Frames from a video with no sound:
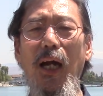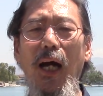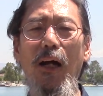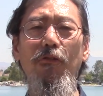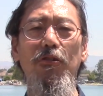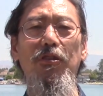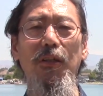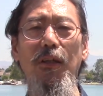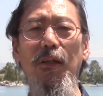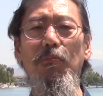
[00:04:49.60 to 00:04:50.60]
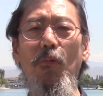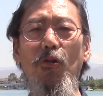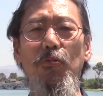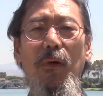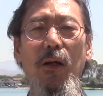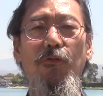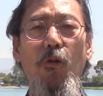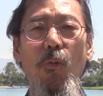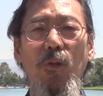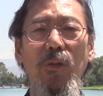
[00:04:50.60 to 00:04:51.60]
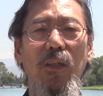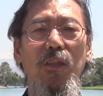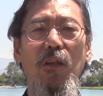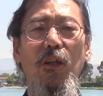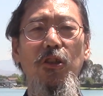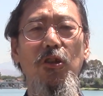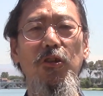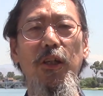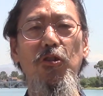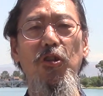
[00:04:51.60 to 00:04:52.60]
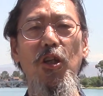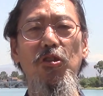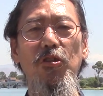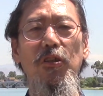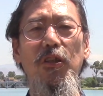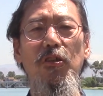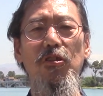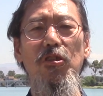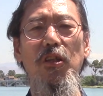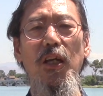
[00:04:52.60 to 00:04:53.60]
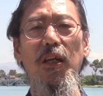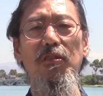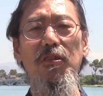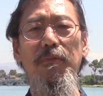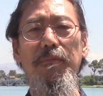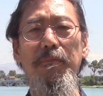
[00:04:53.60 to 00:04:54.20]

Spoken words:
I received most of my formal and theological education in the States,